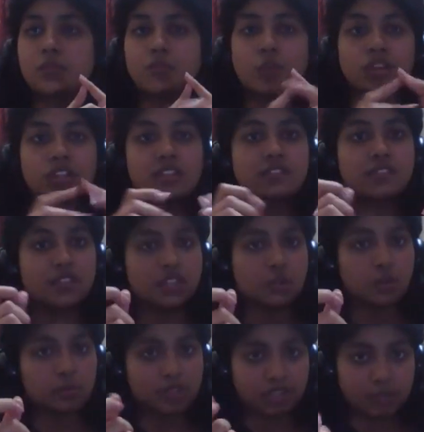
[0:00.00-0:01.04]
What is the
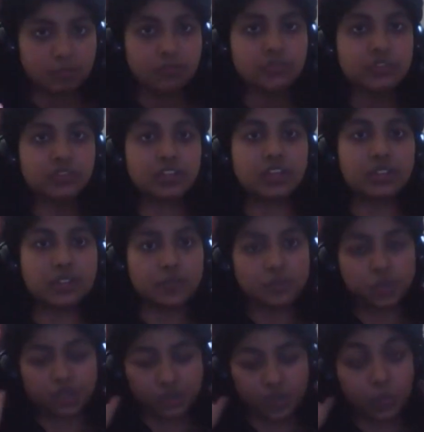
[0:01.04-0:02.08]
atomic number again?
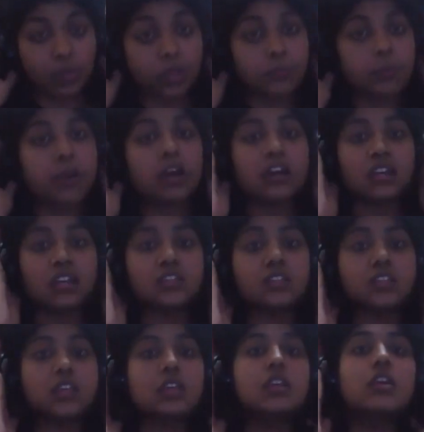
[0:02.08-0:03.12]
Atomic
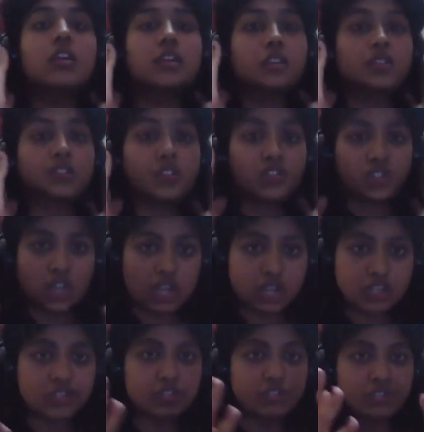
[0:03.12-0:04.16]
mass, the
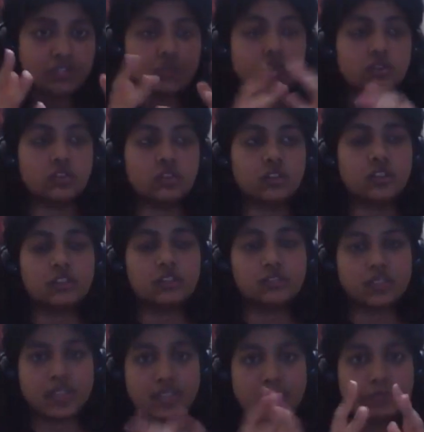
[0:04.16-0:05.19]
charge on
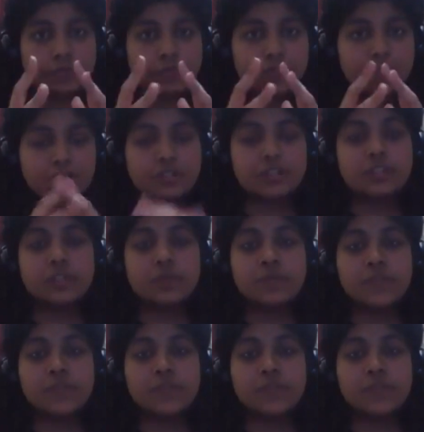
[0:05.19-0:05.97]
this element.